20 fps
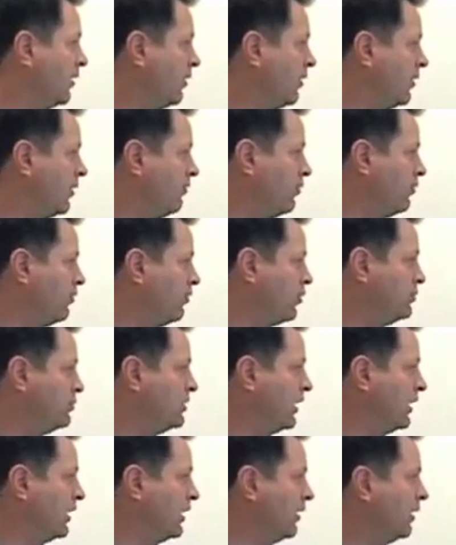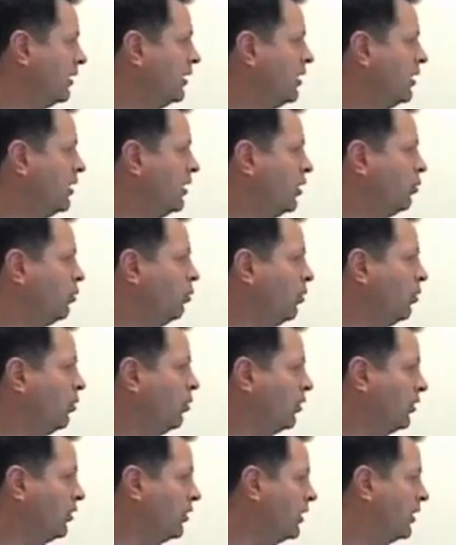the verbs here,
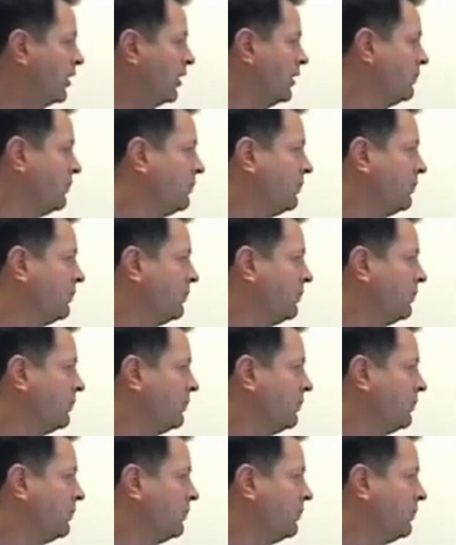were